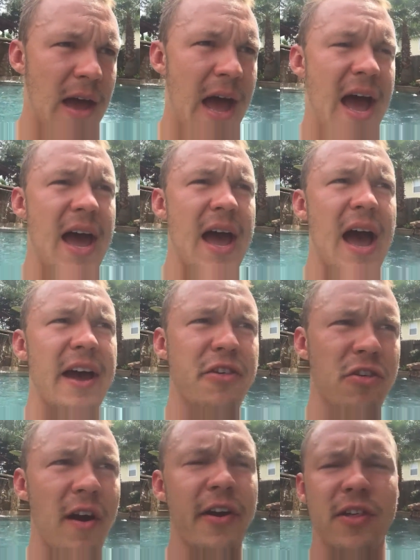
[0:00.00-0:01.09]
I, I
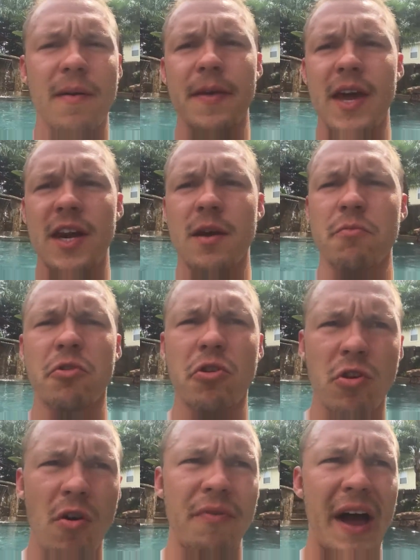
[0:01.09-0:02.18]
saw something in him
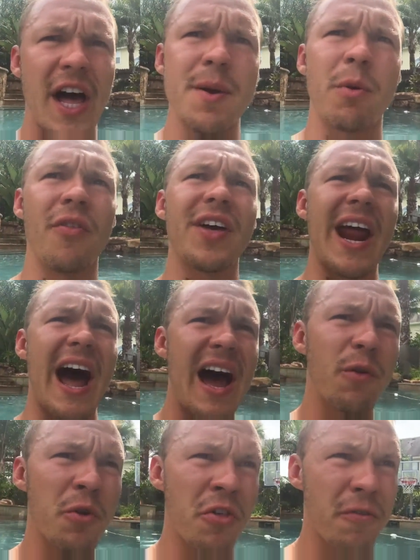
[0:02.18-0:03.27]
so valuable that
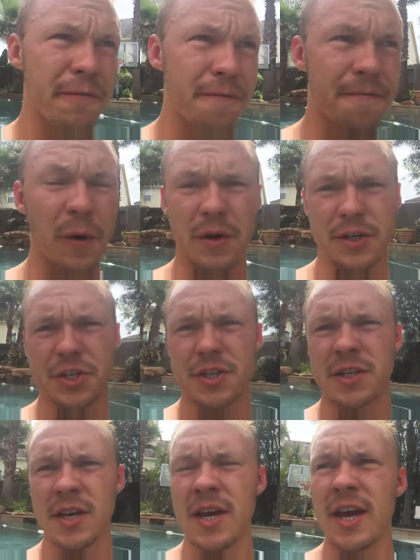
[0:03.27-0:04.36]
I was
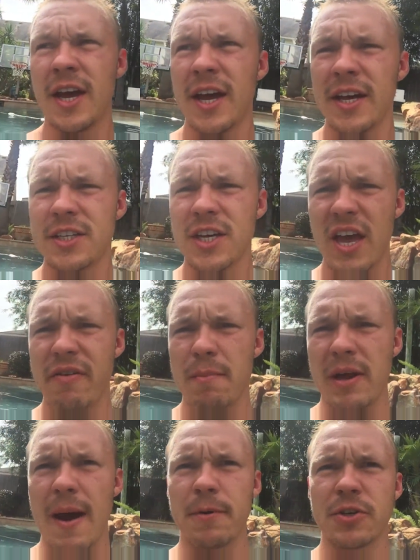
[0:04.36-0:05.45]
forced to give
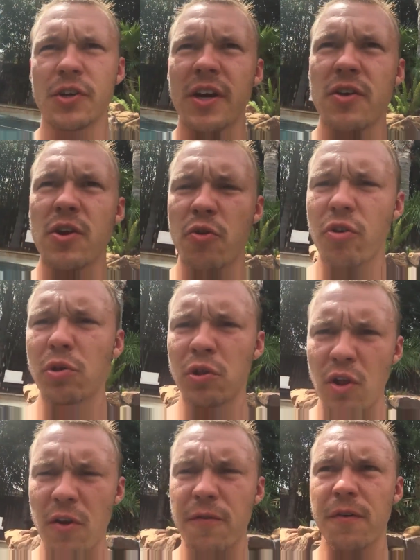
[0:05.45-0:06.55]
him an opportunity. You know, so
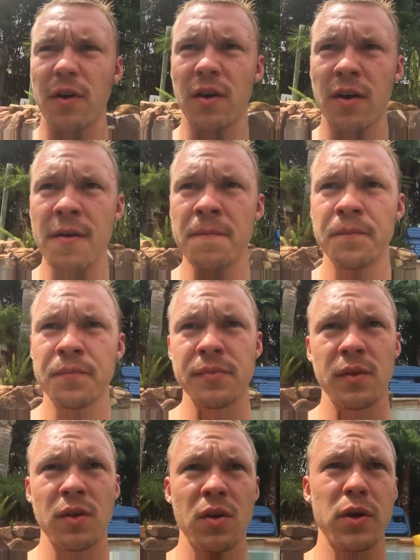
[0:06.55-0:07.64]
look for
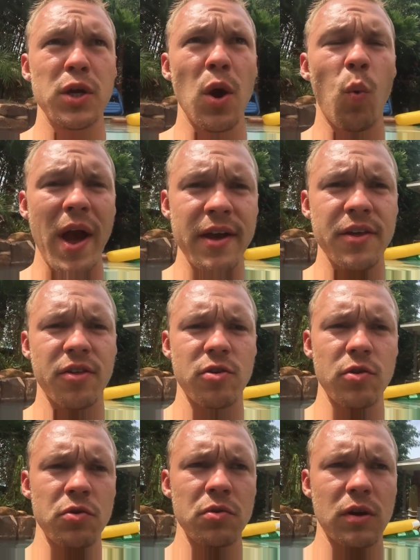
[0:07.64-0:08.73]
you know, ways
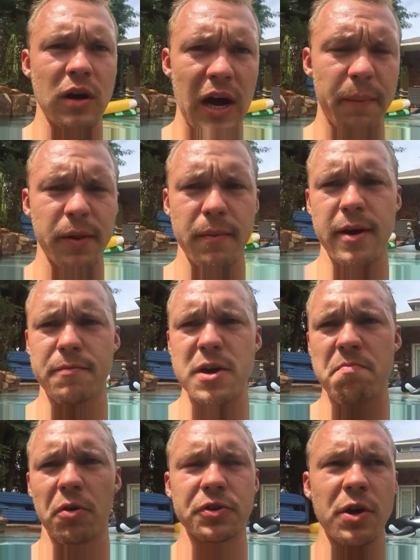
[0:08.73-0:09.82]
to compliment people.